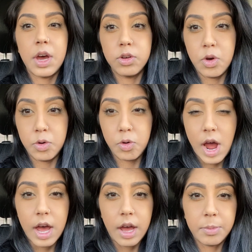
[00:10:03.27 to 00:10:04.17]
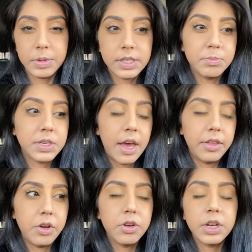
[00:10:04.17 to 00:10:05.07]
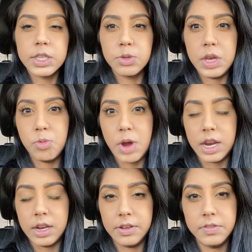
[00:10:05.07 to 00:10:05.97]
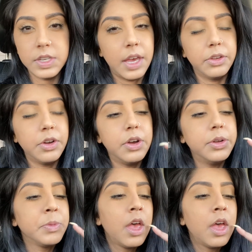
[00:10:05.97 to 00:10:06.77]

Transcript: I'll go grab some Tylenol because we ran out of Tylenol.